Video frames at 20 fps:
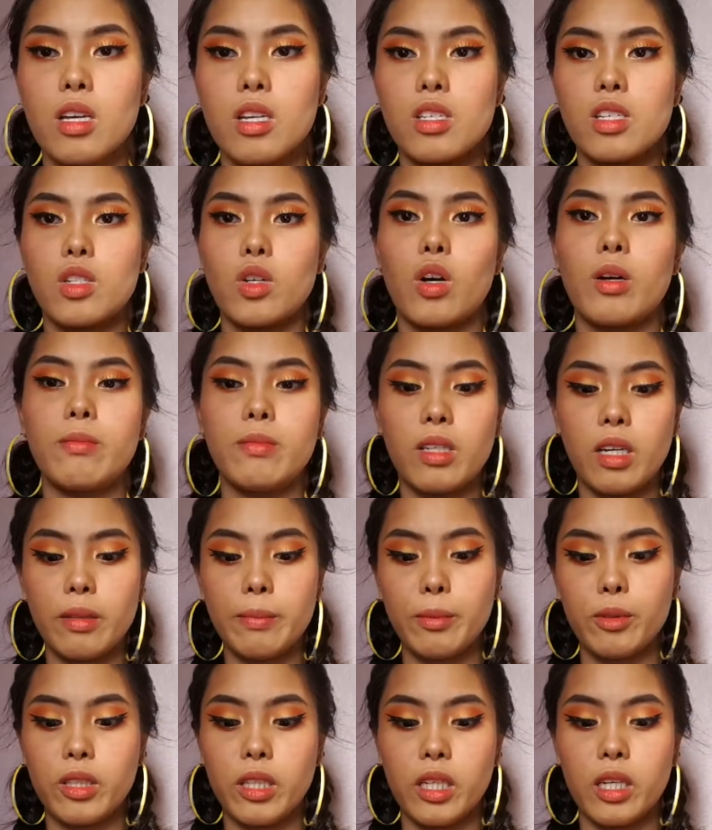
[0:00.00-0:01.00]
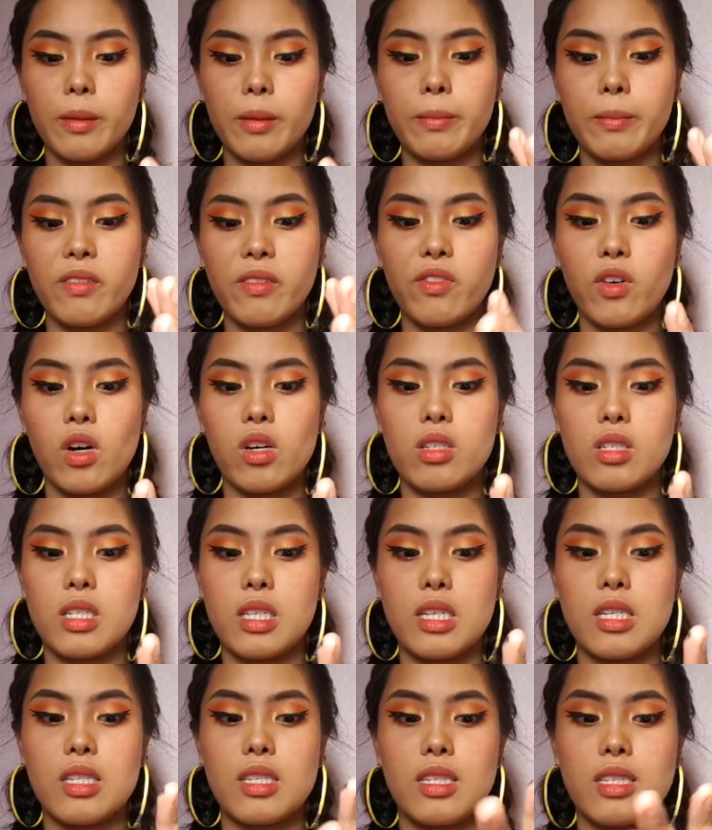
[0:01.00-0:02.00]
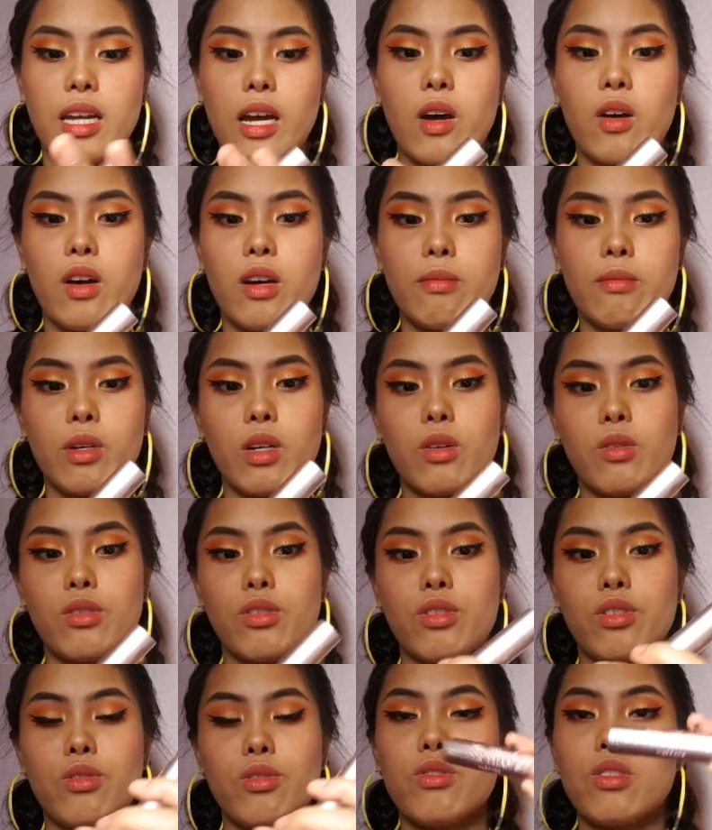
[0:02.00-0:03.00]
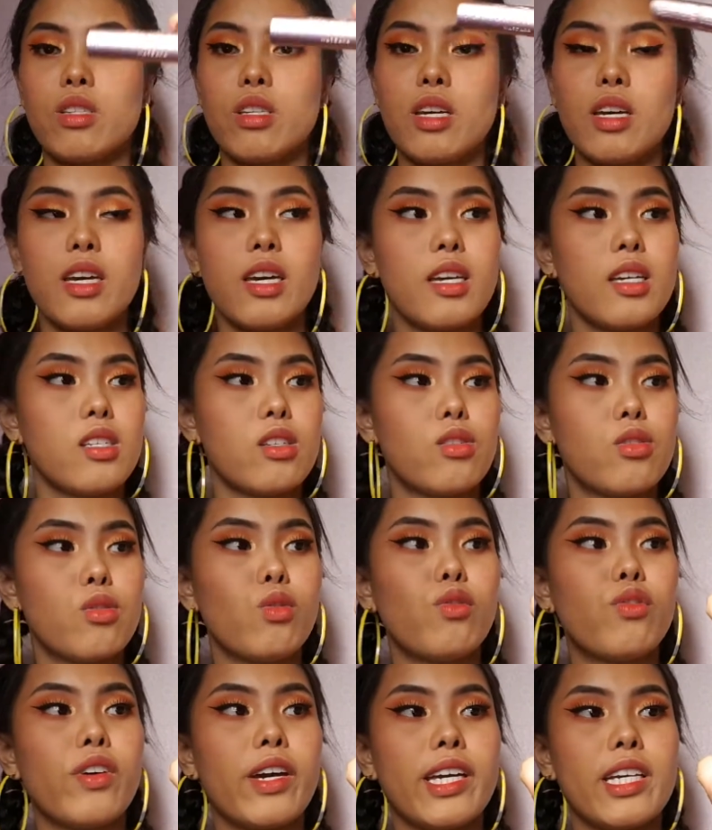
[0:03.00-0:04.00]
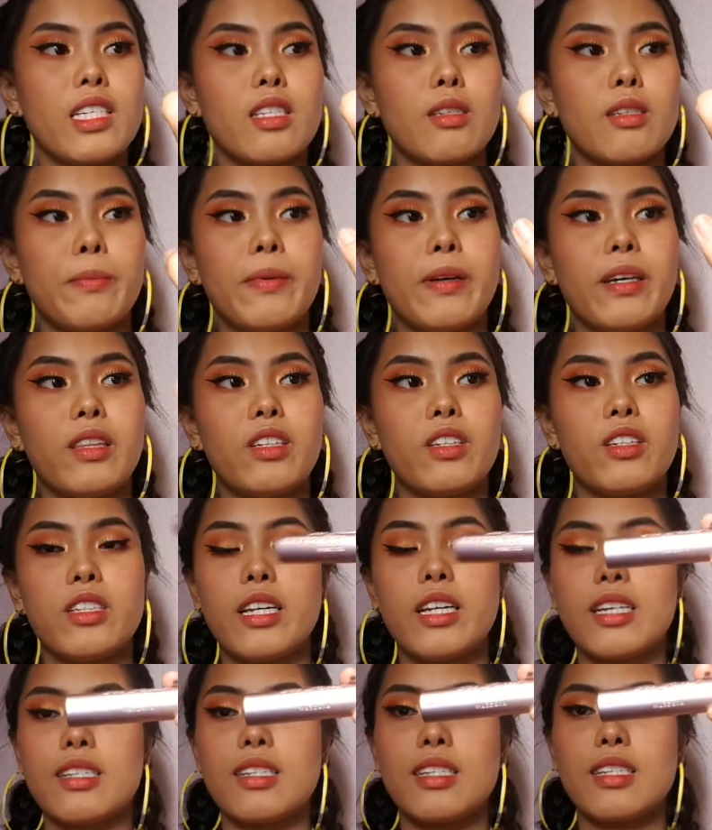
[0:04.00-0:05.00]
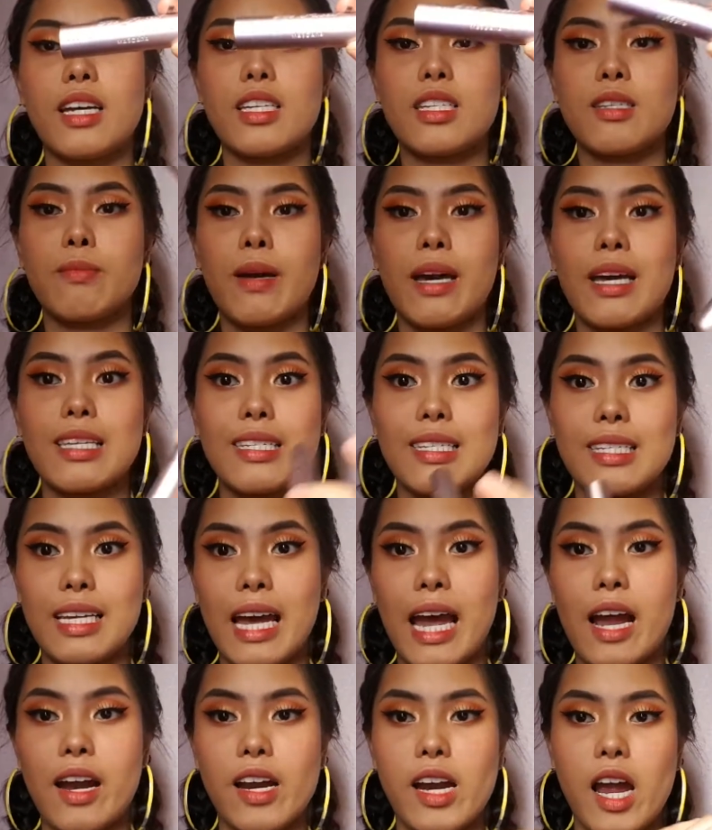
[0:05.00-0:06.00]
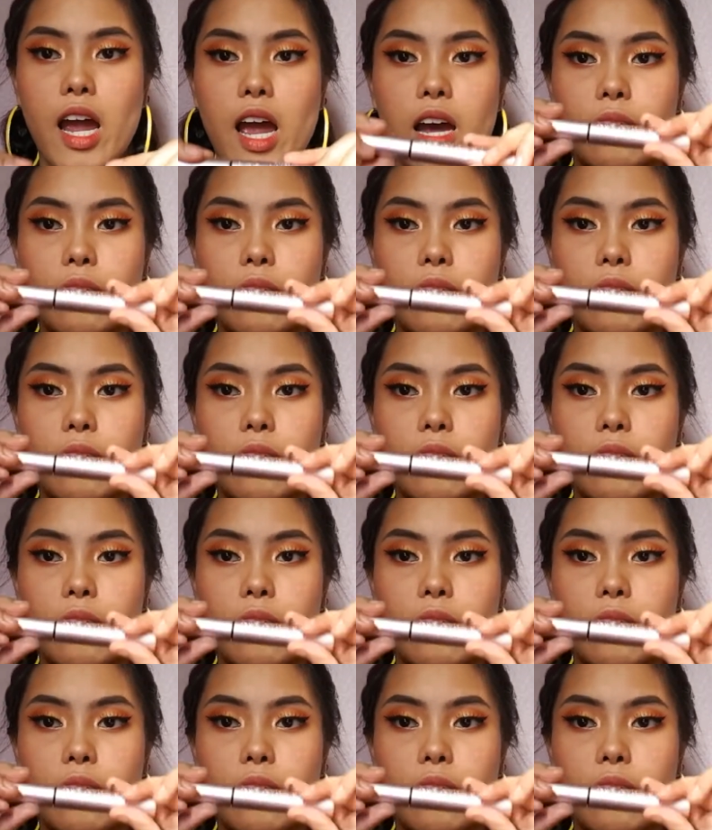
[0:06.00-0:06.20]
So I'm done putting up my falsies. Now I'm going to use this Too Faced Better Than Sex Mascara.